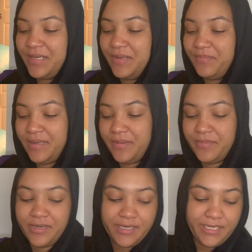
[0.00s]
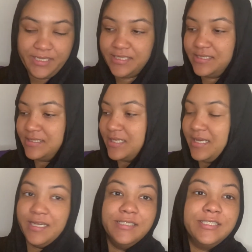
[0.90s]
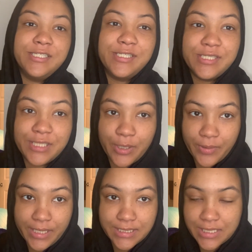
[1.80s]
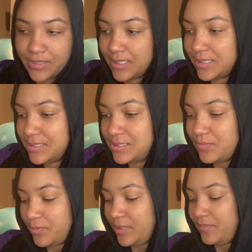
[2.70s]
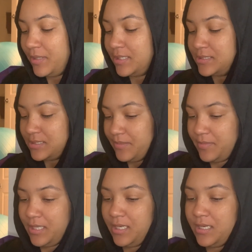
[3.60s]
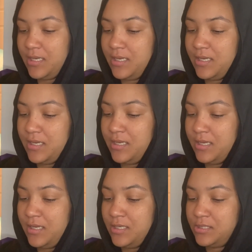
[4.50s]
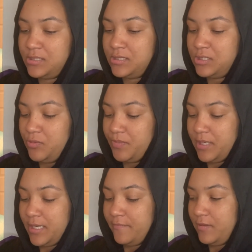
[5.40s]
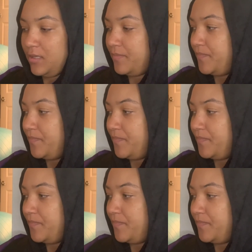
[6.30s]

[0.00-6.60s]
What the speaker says: my body is kind of just slowing down at this point because I'm like super heavy.